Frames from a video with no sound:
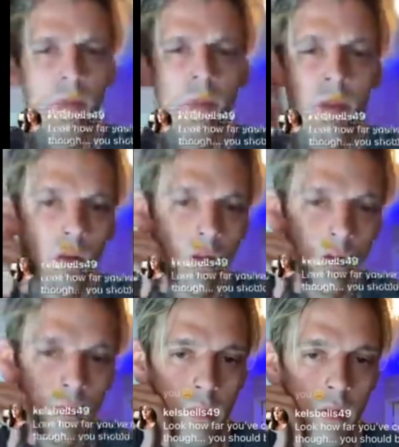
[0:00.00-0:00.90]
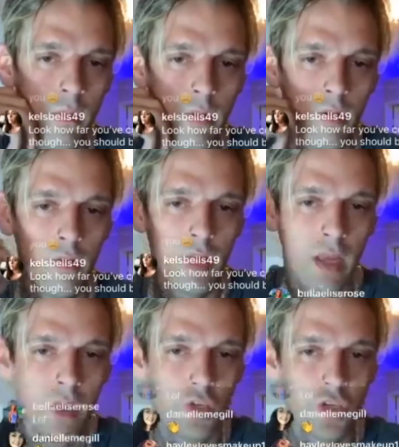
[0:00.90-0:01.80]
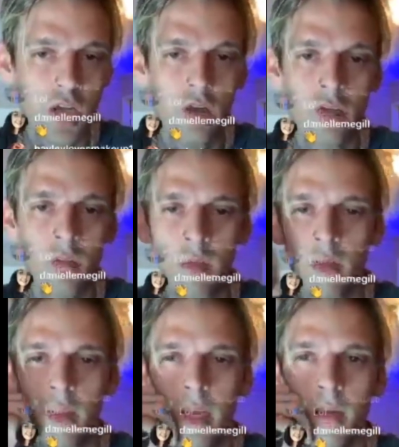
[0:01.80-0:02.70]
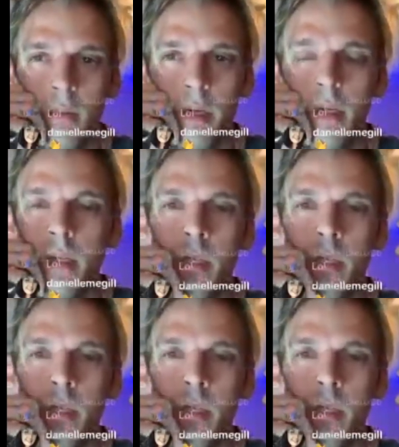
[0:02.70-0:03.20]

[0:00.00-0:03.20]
maybe in the middle of taking your shit or something like that. But